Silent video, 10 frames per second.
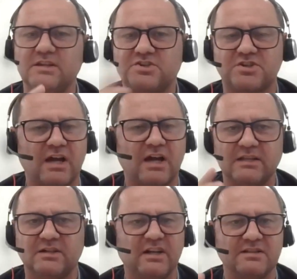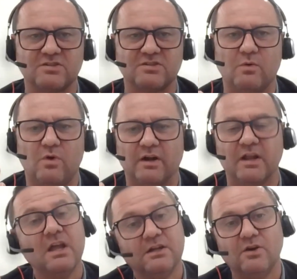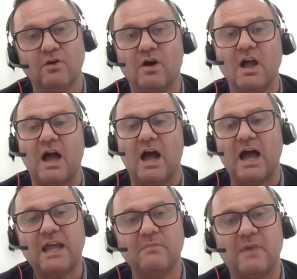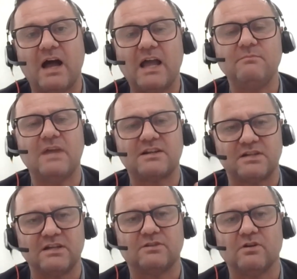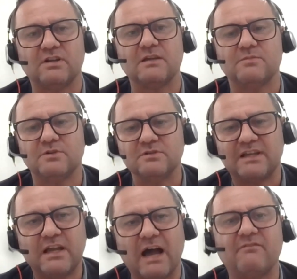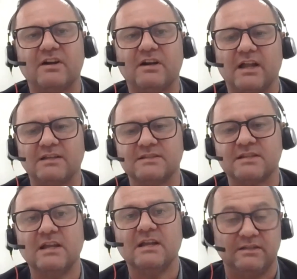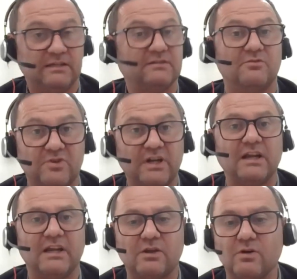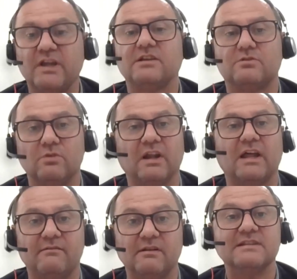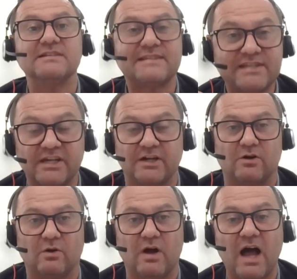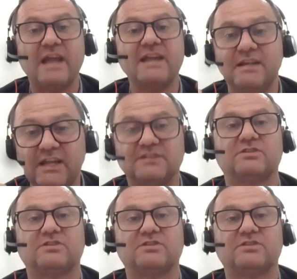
each other and so on. No, I'm actually talking about governance that really going to level 0. I need